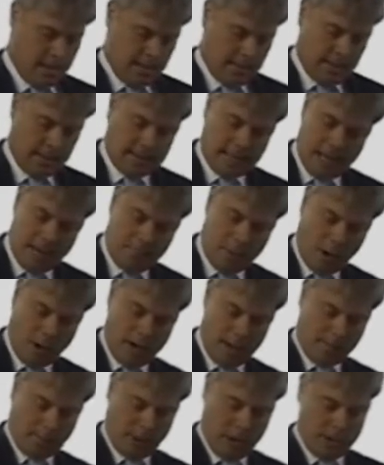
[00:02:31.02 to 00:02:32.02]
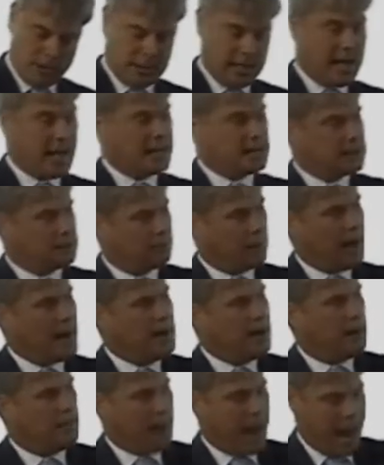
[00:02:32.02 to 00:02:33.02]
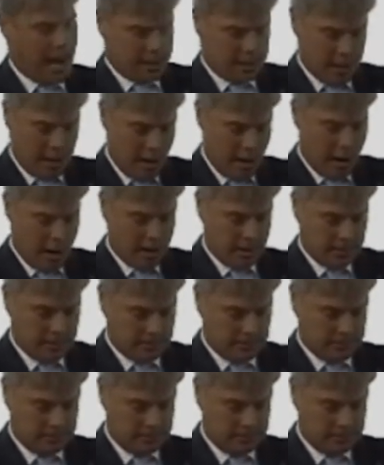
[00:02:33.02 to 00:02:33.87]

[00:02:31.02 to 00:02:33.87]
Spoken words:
The Tea Party protest right in our backyard